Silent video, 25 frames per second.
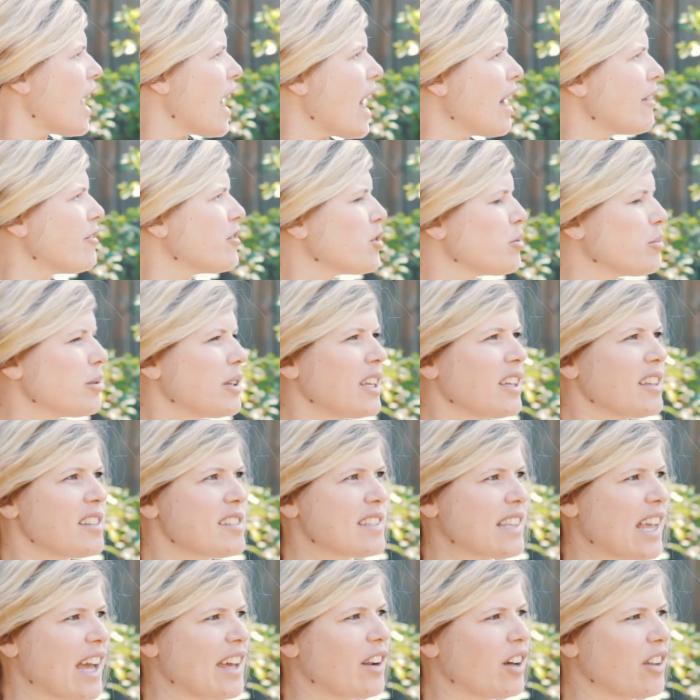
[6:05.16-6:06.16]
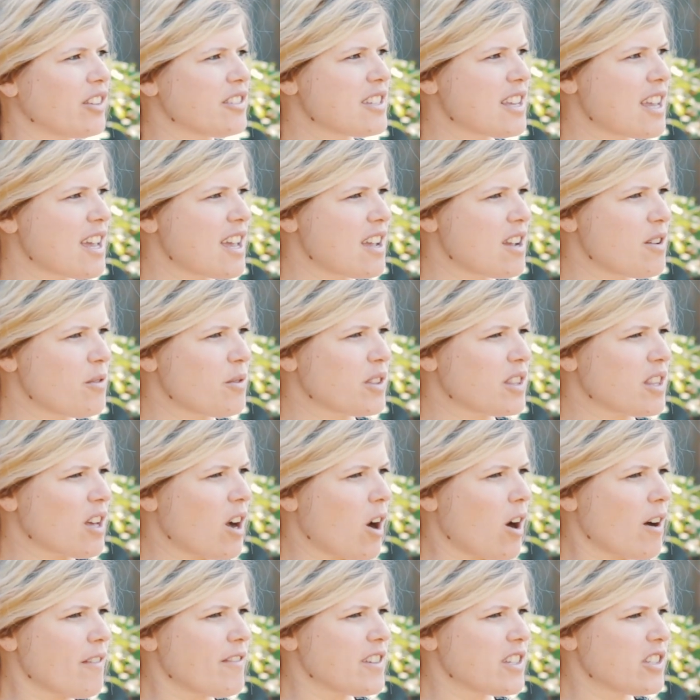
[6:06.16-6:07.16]
after being inside all day with the
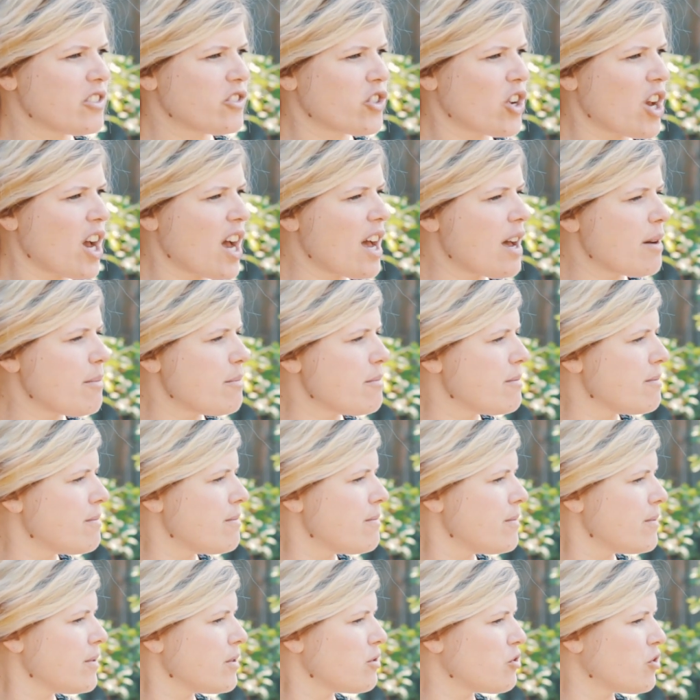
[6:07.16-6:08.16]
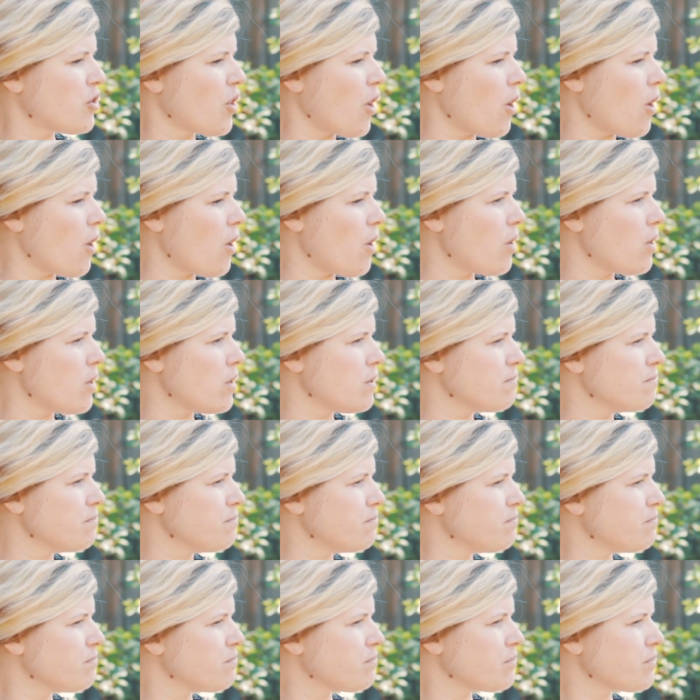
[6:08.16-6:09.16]
office job. So
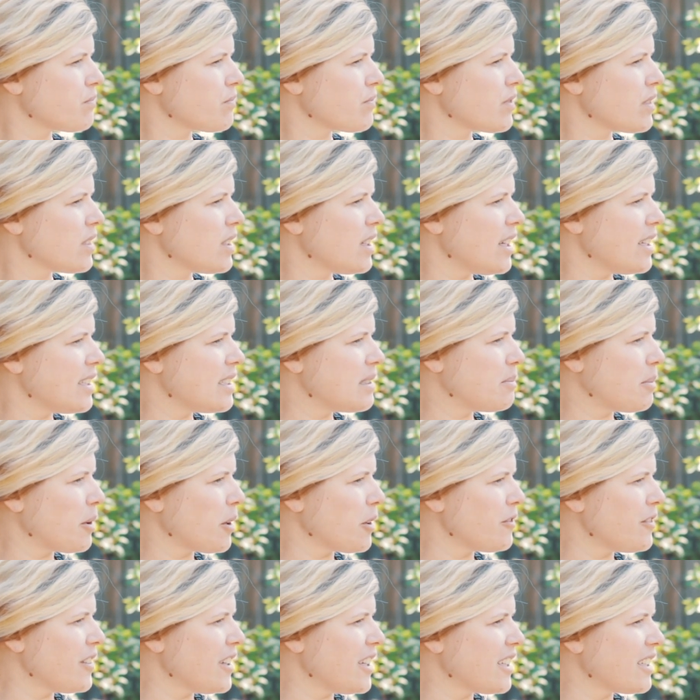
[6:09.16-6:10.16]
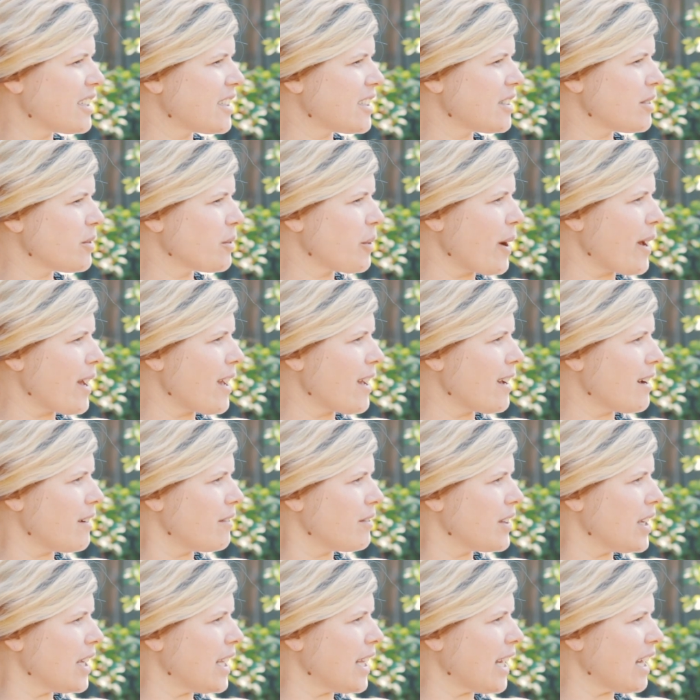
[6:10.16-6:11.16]
it's a perfect way
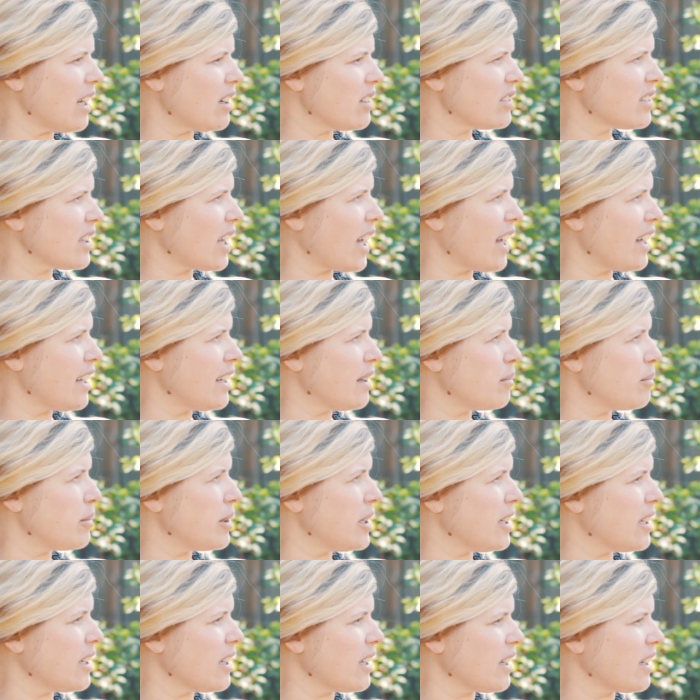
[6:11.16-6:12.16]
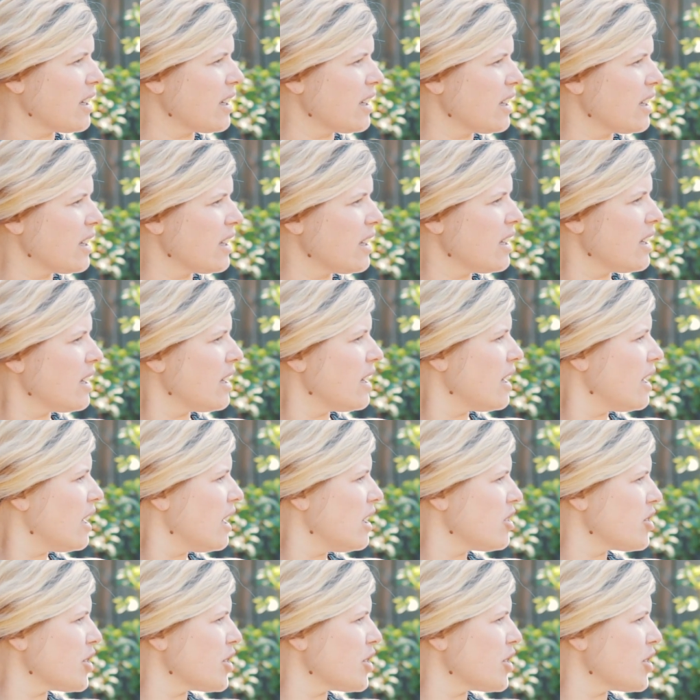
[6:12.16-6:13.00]
of getting outside and being in